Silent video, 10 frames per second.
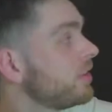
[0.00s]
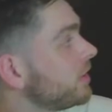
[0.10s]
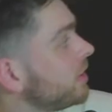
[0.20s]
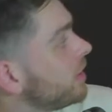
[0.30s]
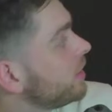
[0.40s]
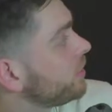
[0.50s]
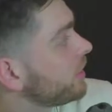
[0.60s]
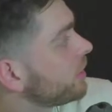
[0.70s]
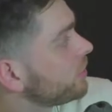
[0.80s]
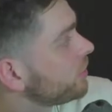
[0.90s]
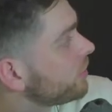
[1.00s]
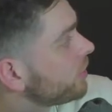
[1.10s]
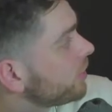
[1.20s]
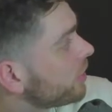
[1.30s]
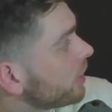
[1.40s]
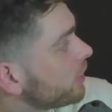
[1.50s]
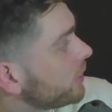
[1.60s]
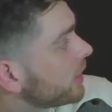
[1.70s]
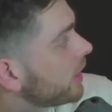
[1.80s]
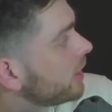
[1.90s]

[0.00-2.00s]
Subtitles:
Do you think I should start doing that?